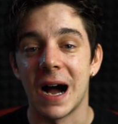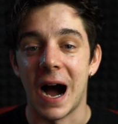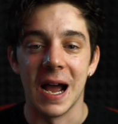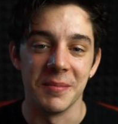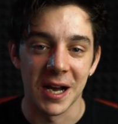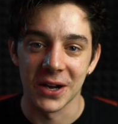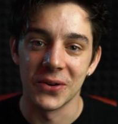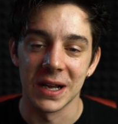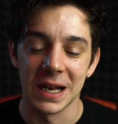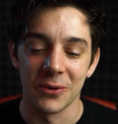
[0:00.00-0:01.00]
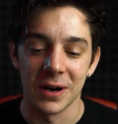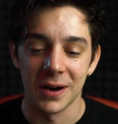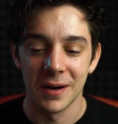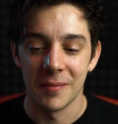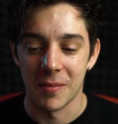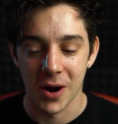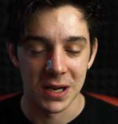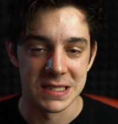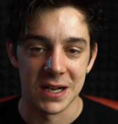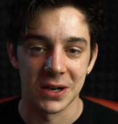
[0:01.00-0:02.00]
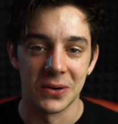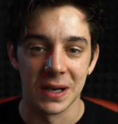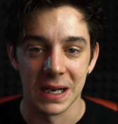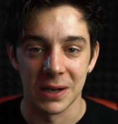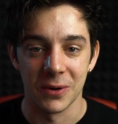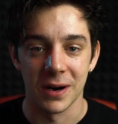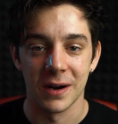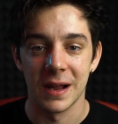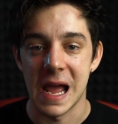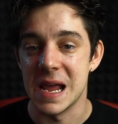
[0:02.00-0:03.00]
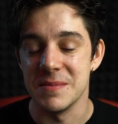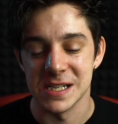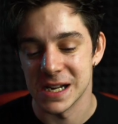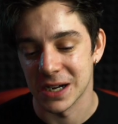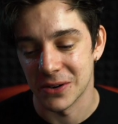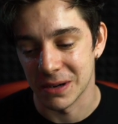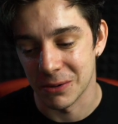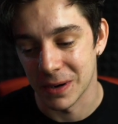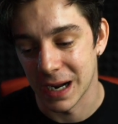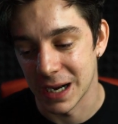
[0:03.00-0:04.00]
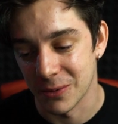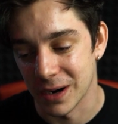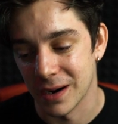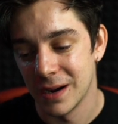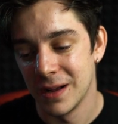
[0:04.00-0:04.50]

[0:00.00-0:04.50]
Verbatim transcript: I am not going anywhere. Mark is not going anywhere. Amy's not going anywhere.